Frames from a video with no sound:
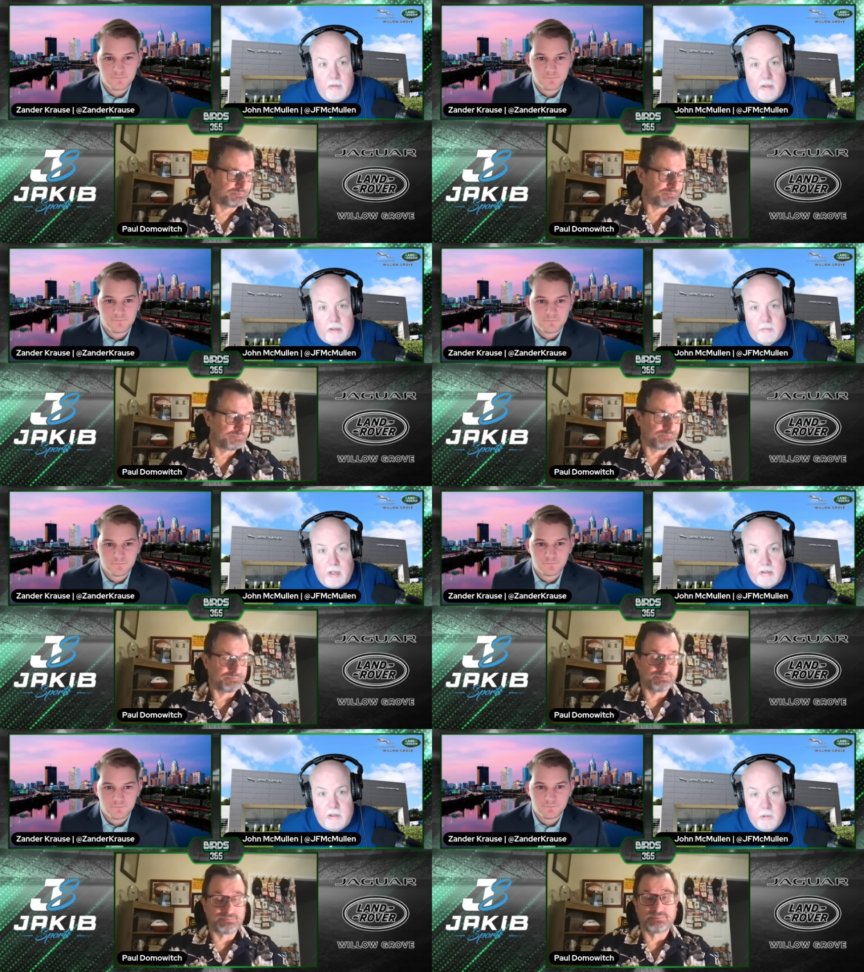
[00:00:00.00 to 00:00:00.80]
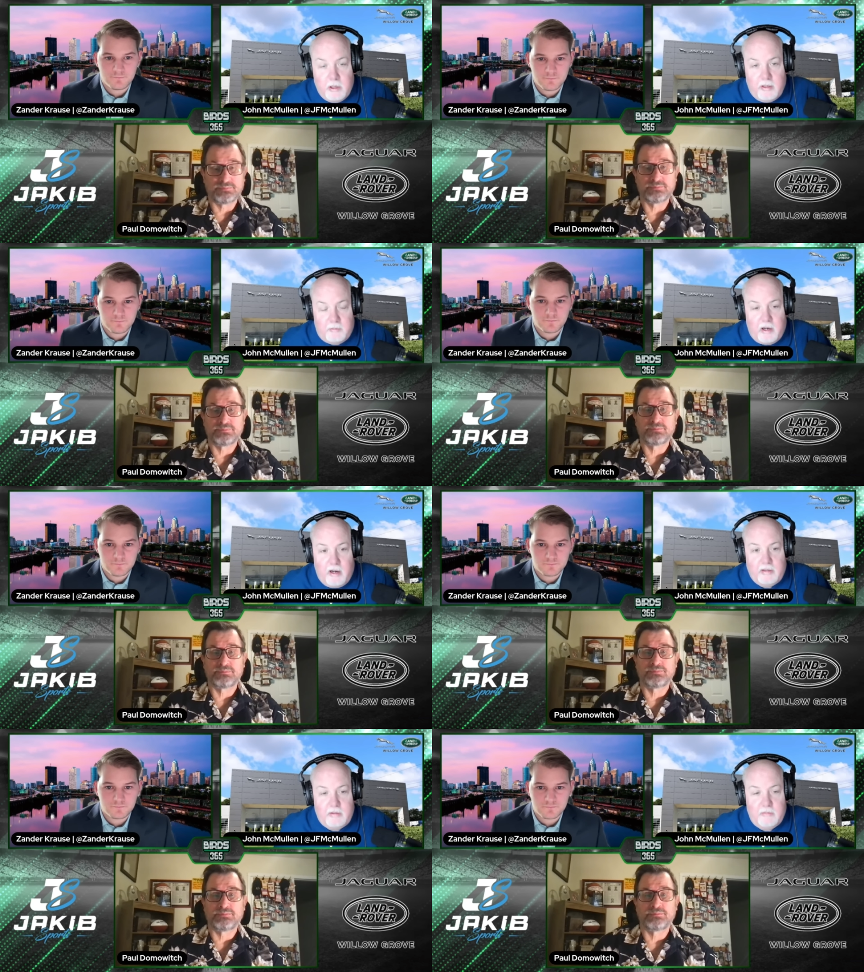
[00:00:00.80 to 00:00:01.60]
Speaker 1: it's about doing it
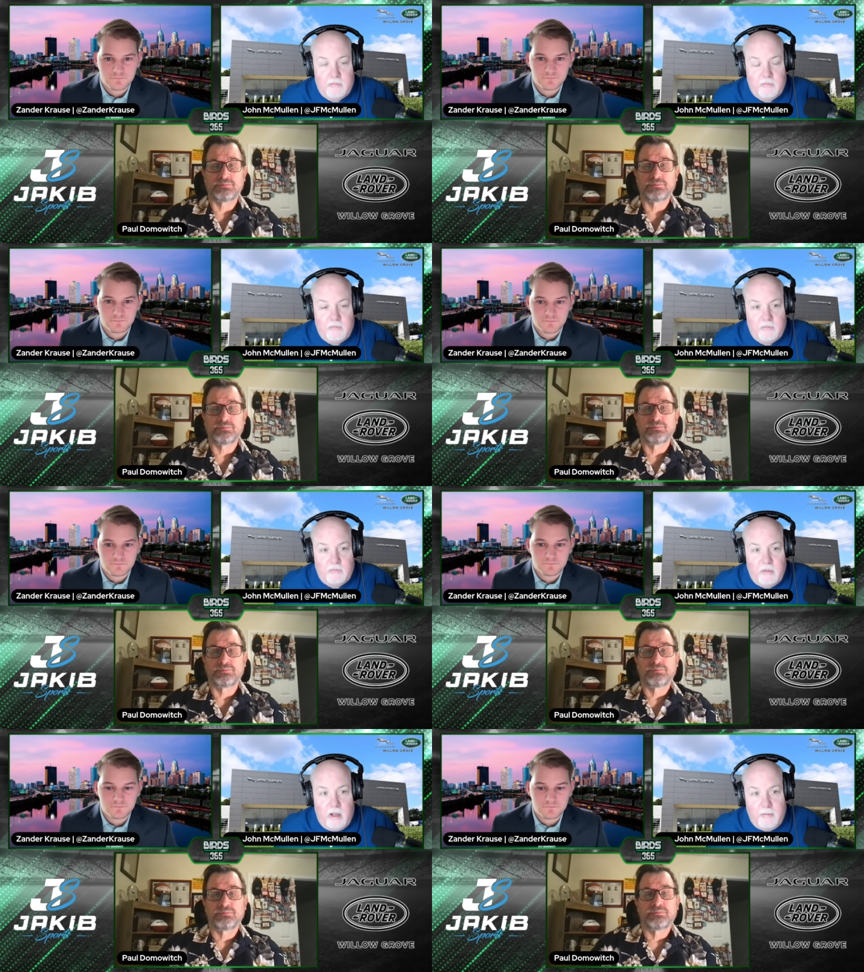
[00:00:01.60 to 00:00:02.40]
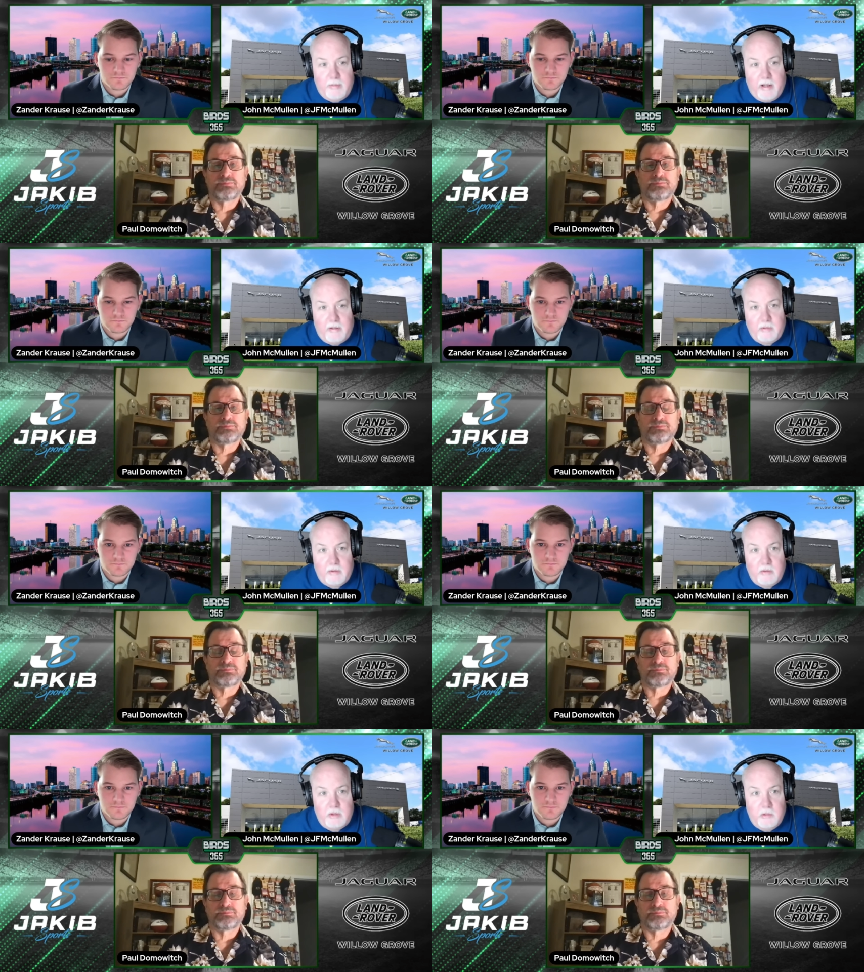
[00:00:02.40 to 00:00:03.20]
right, not about
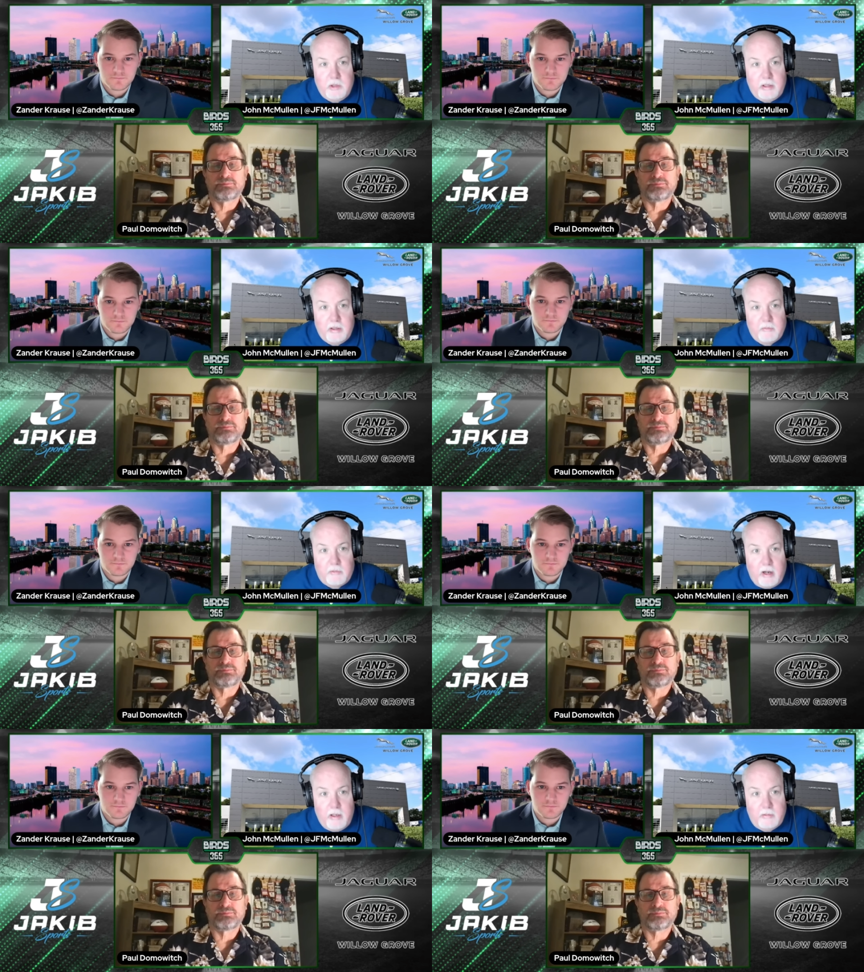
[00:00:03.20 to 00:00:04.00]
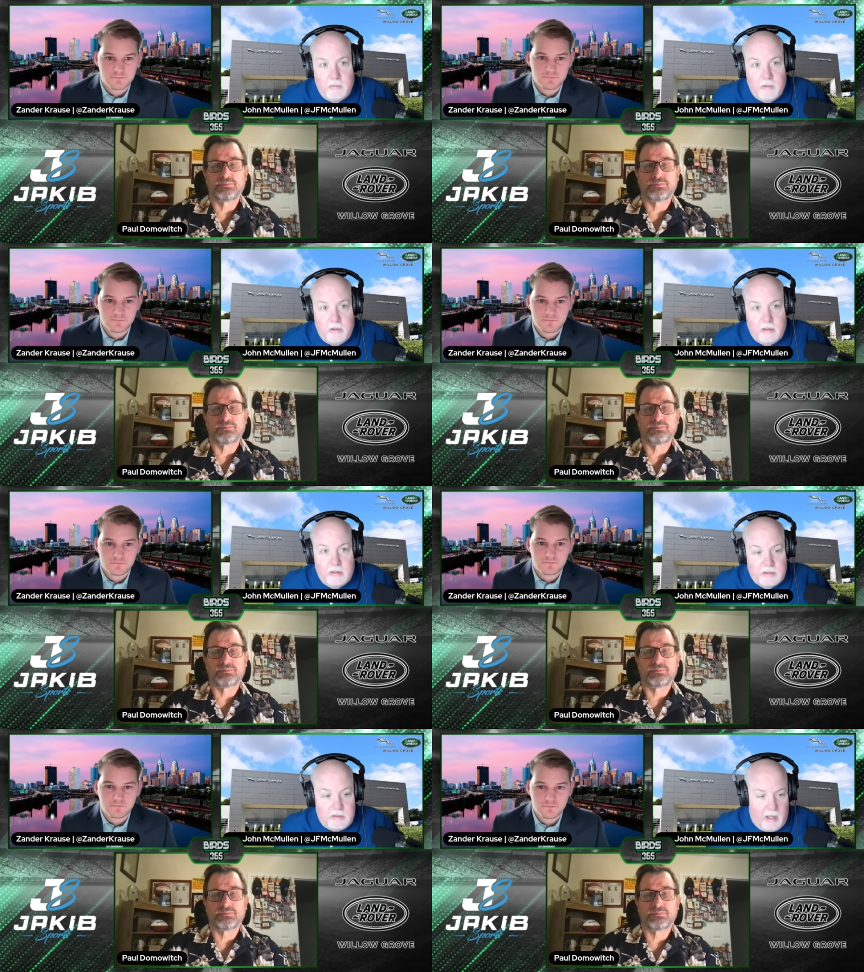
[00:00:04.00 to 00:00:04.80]
doing it right with
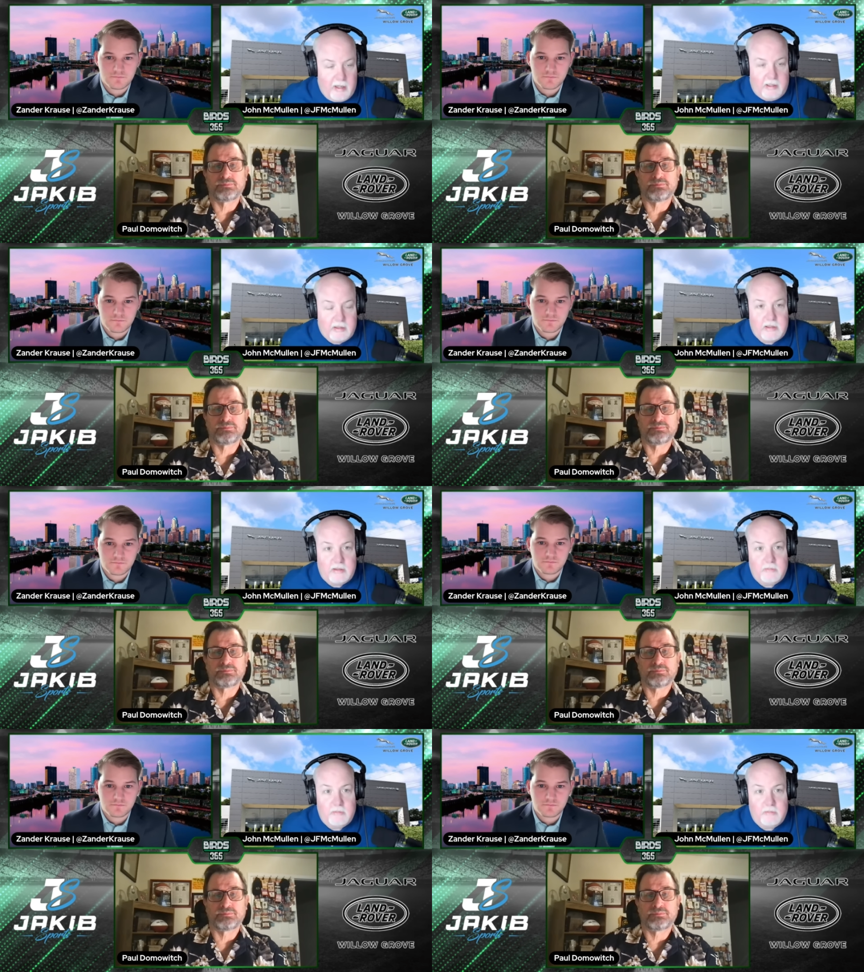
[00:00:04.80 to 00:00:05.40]
aesthetics.